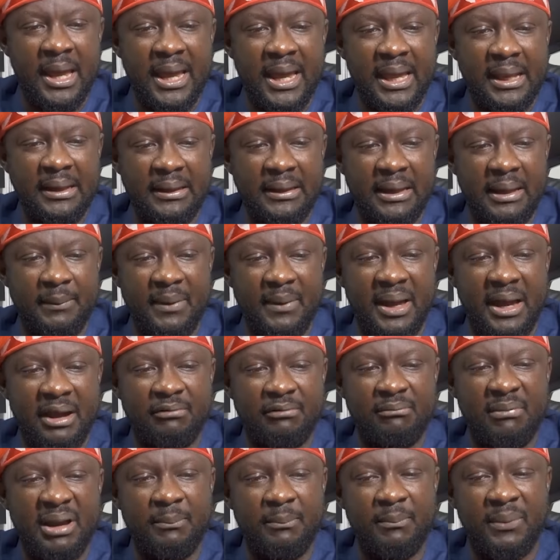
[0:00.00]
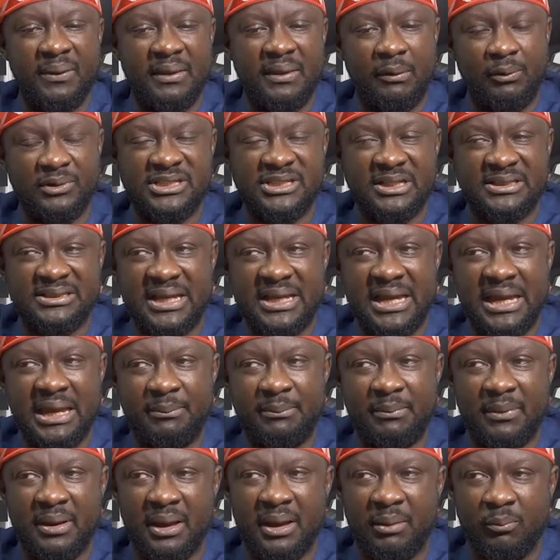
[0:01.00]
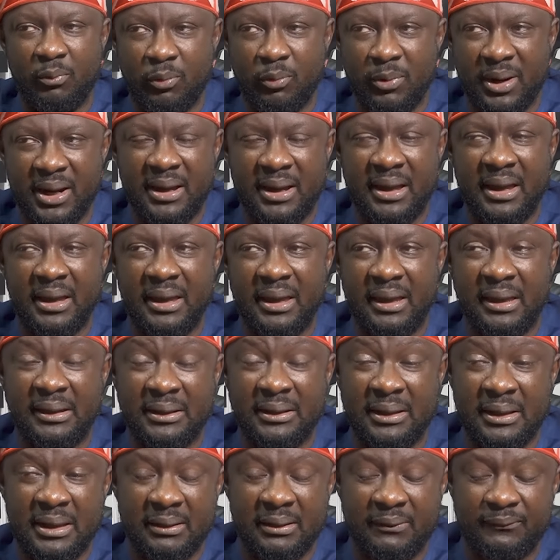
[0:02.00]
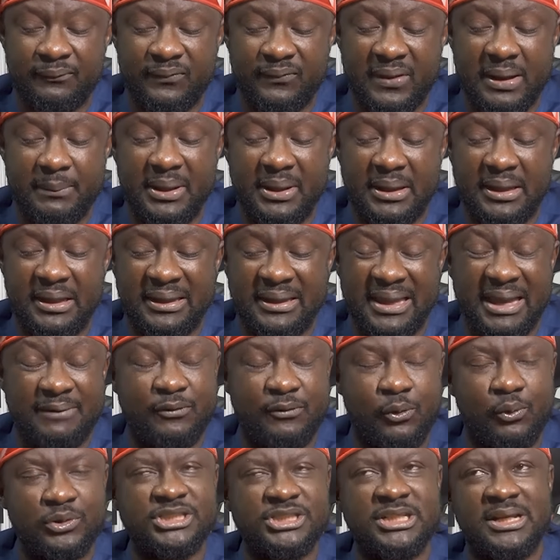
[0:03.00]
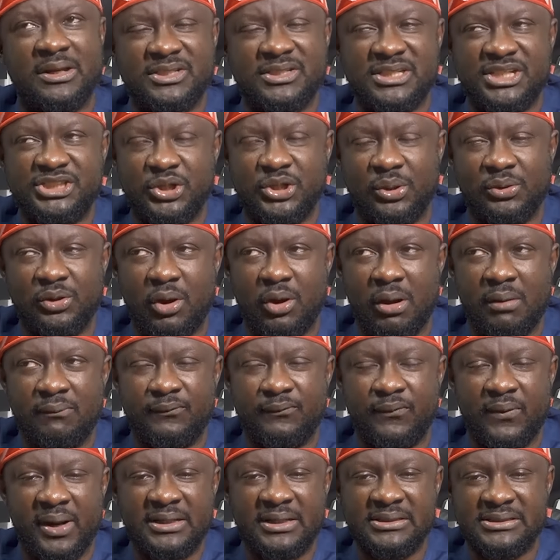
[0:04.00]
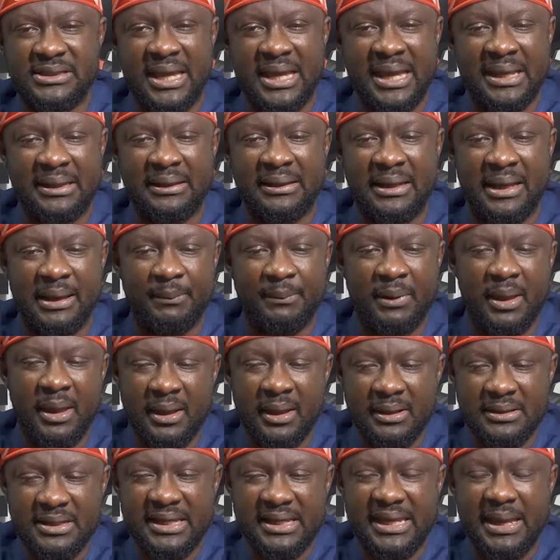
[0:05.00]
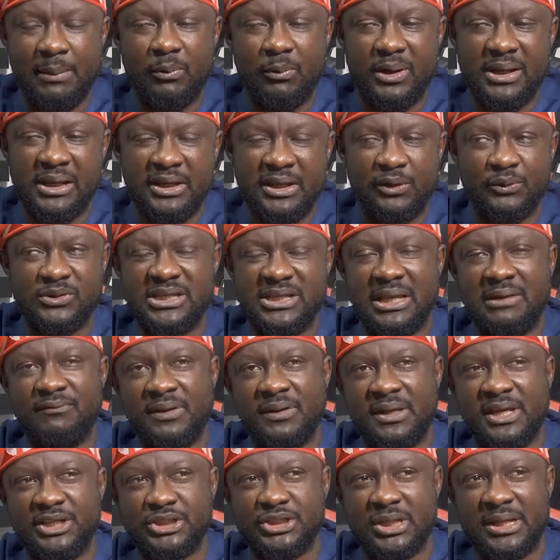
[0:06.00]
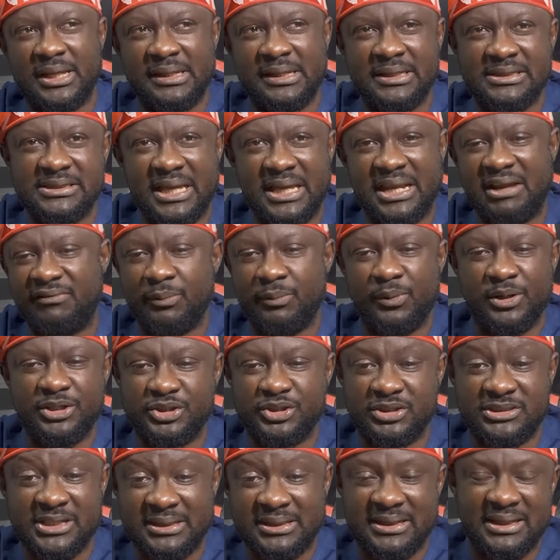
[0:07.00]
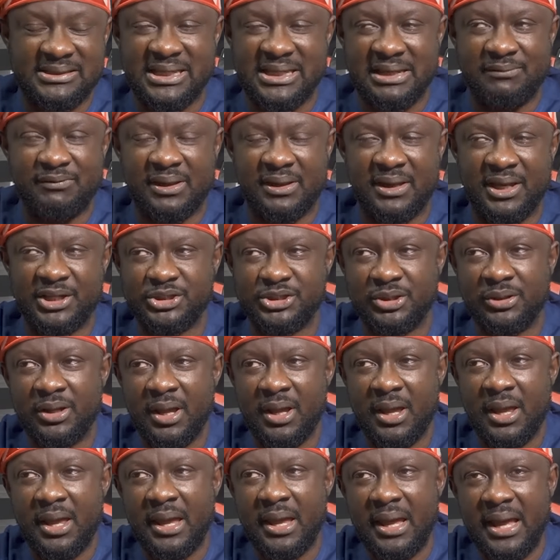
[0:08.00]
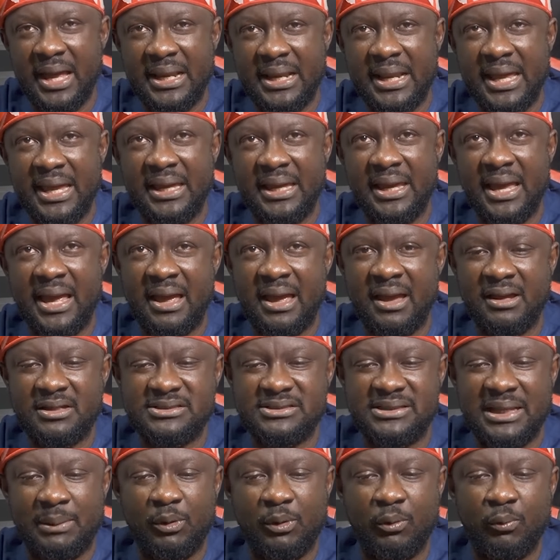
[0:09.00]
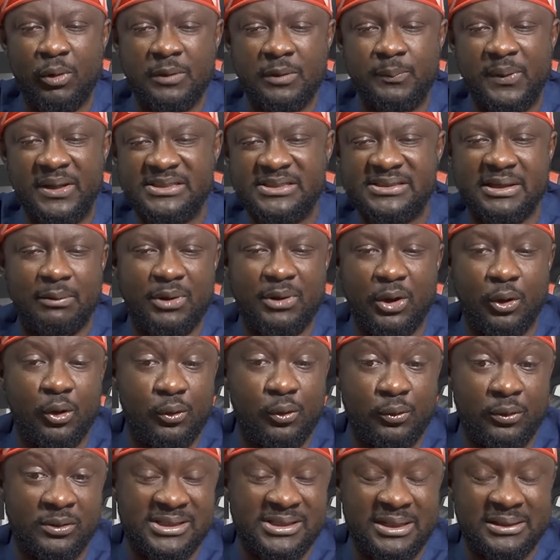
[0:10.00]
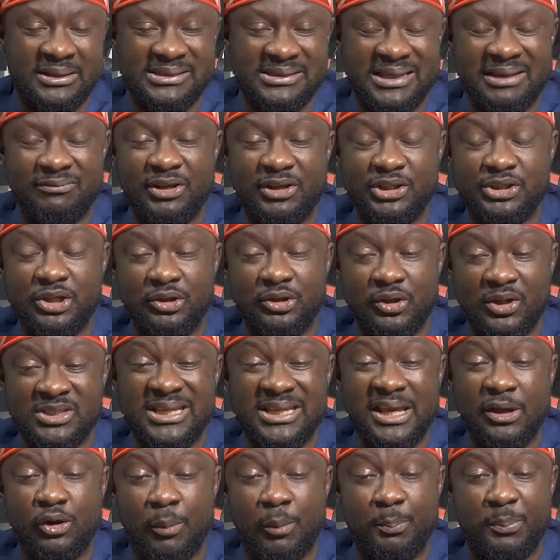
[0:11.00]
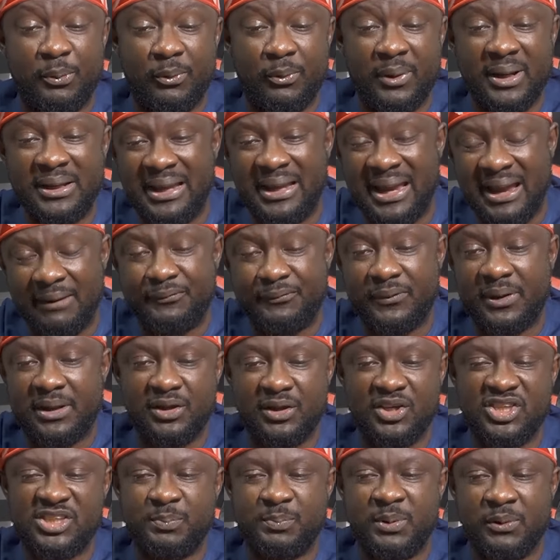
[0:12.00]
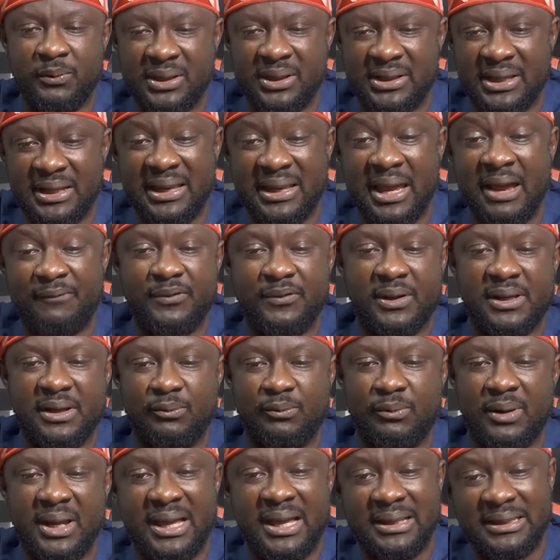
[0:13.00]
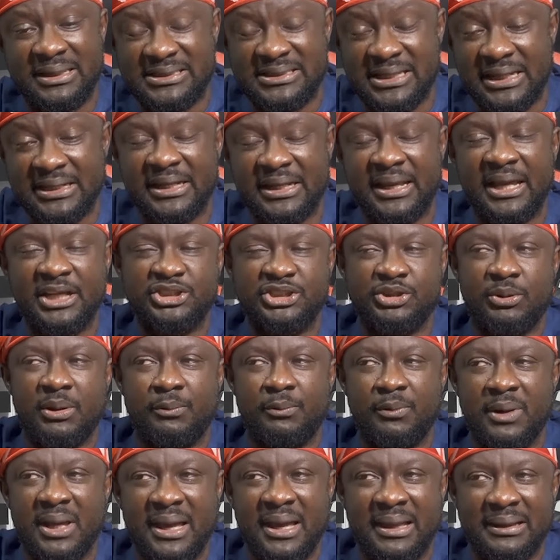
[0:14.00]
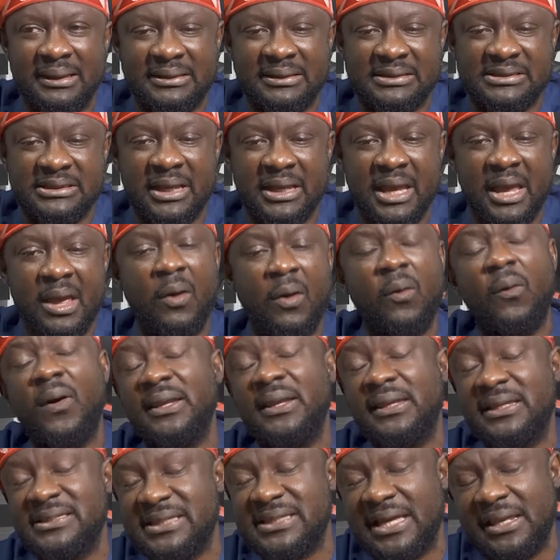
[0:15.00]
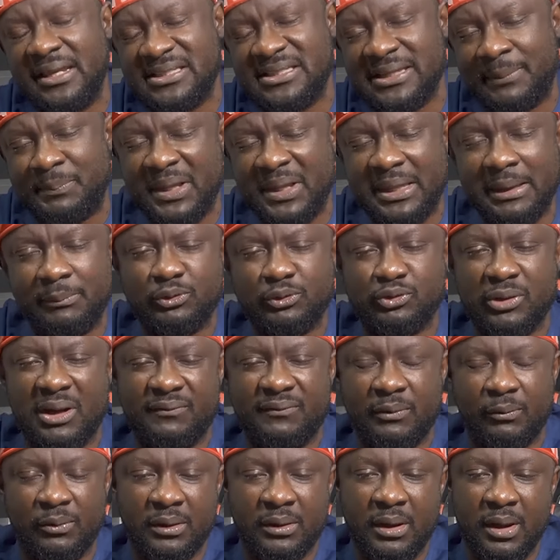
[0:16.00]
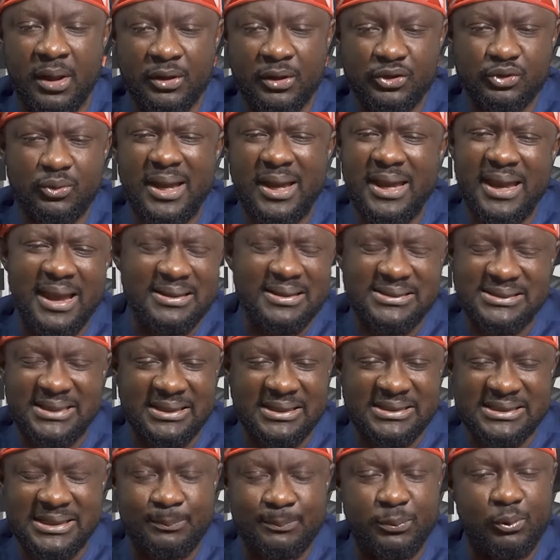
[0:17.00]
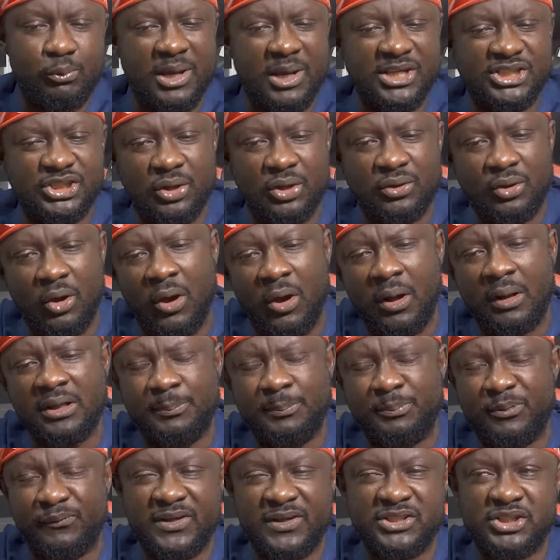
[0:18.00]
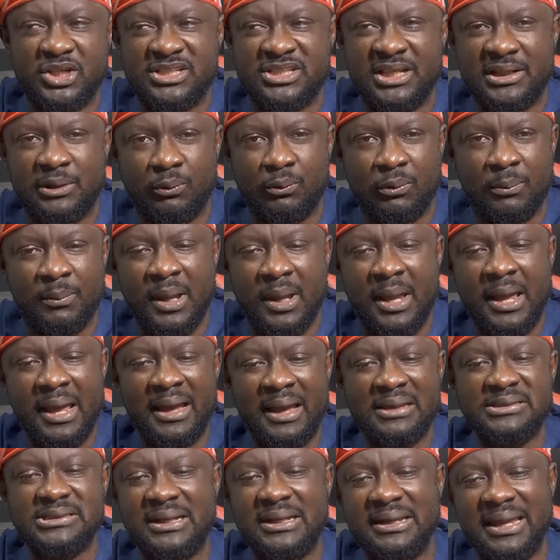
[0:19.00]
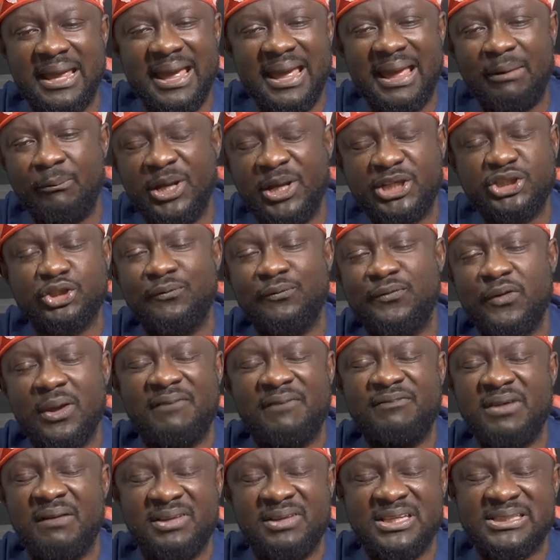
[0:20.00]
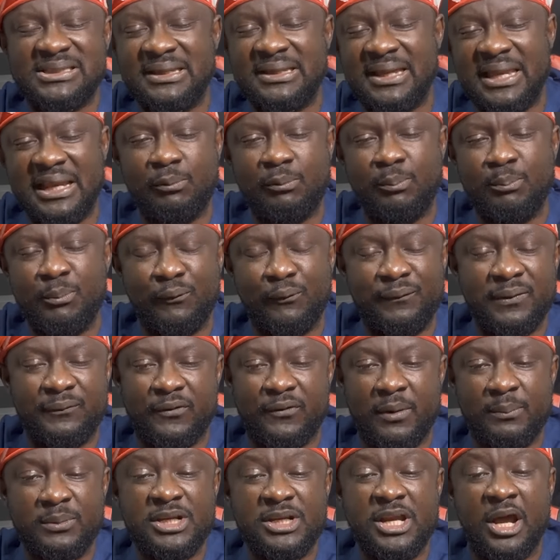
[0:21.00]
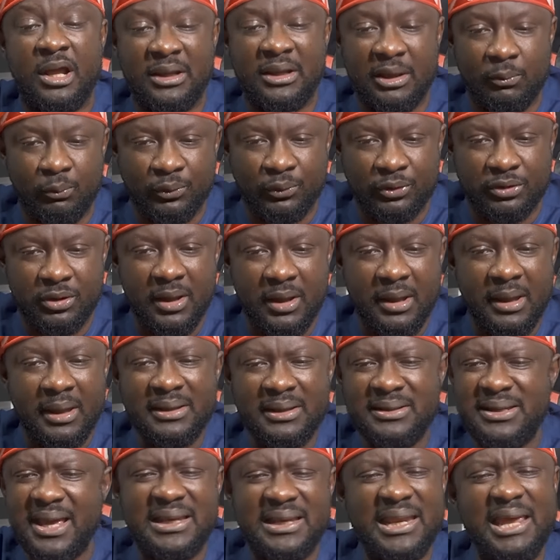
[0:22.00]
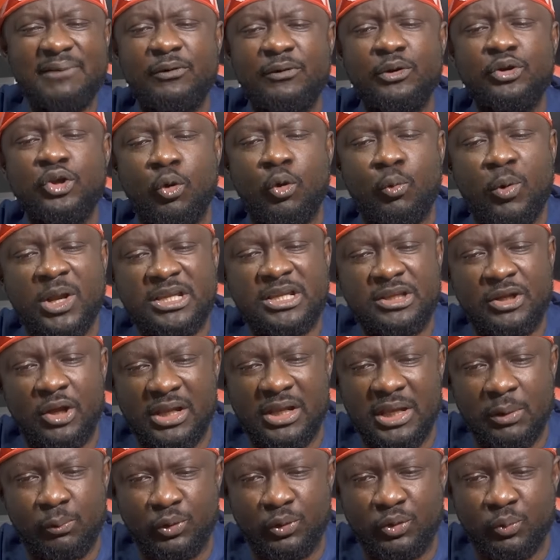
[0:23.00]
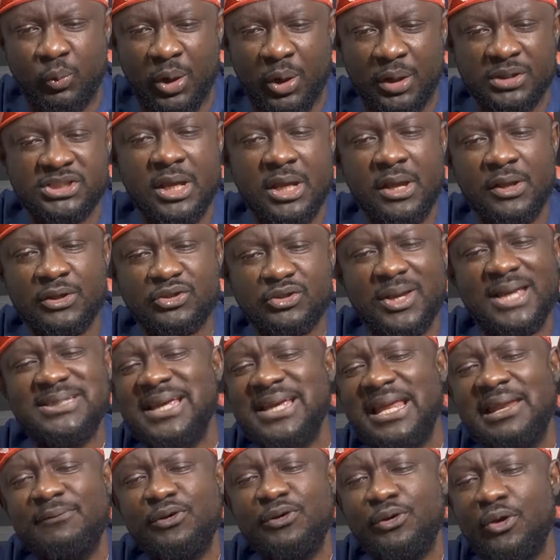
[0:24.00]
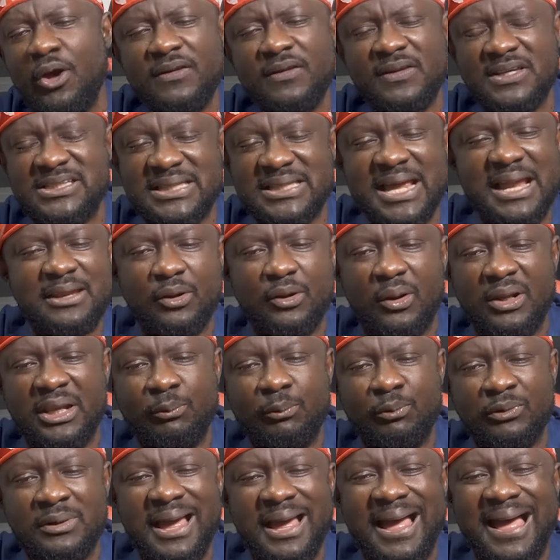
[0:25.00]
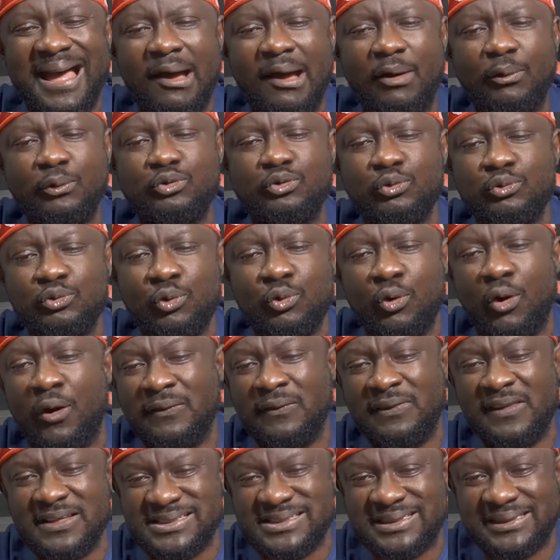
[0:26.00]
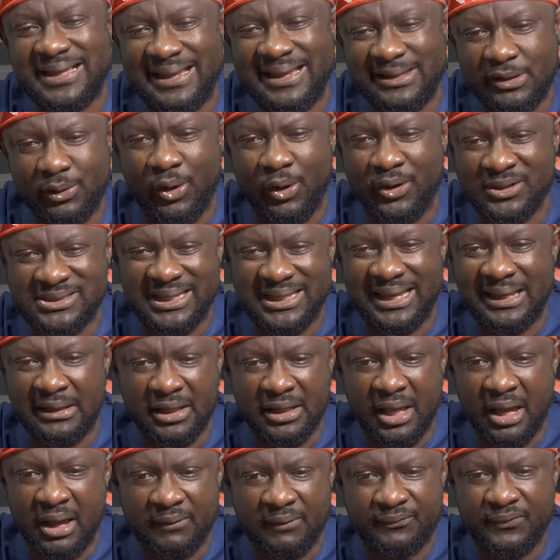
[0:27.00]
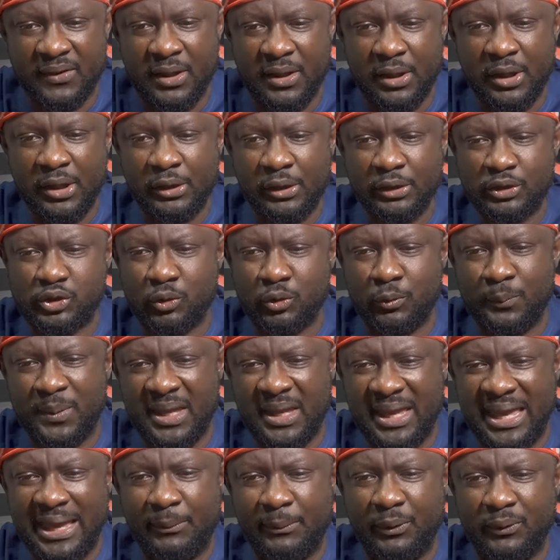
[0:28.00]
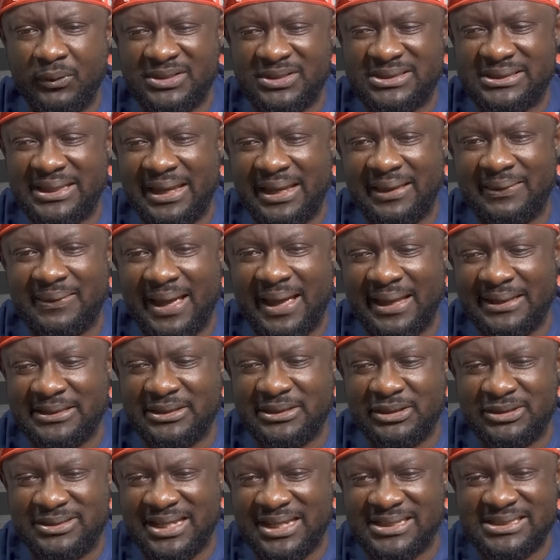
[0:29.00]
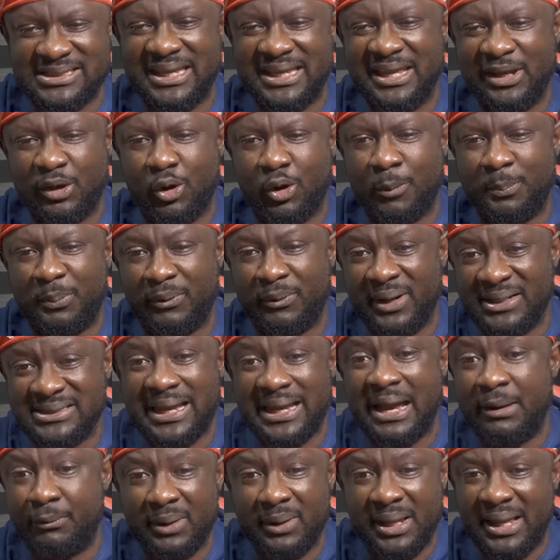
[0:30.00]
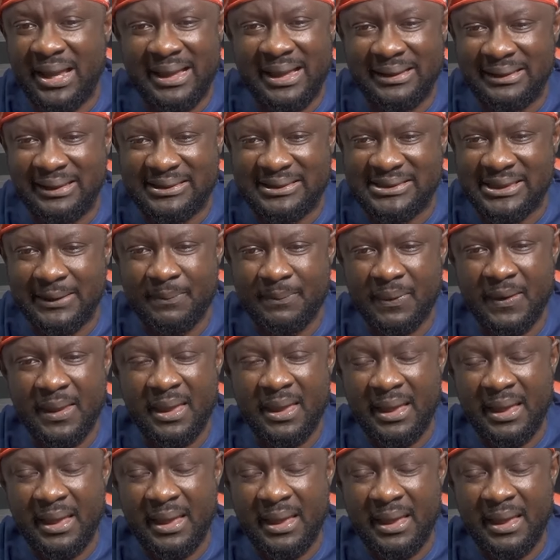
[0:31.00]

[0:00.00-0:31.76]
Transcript: And um, I remember there was a time um, where in a family life coaching association conference, and um, they came with a new certification and they said everybody should take that certification. And I asked them on what basis are we all going to take the certification? Does it incorporate the African spirit and the African reality and the Nigerian reality? Oh, and they said it's applicable to everyone. So I asked a simple question, all the professors in the room. I said, which of you have ever seen any movie from Nollywood? They didn't even know what Nollywood was. So I said, if you don't understand Nollywood, how do you understand us enough to be able to say that this incorporates our reality?